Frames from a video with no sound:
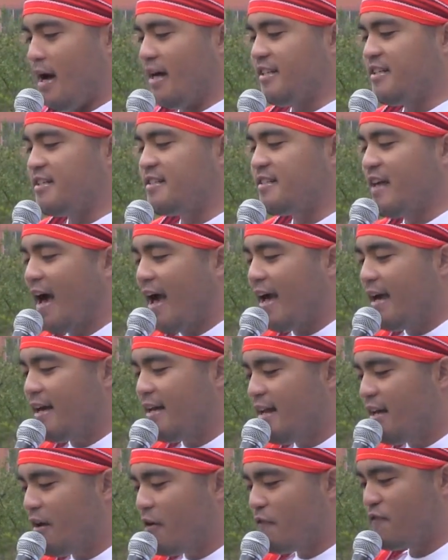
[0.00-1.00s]
A
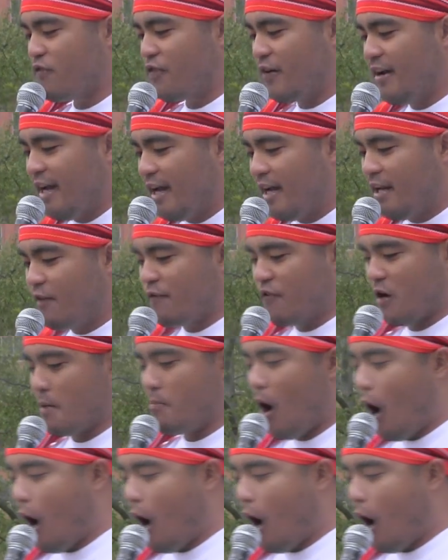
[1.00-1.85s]
society freed from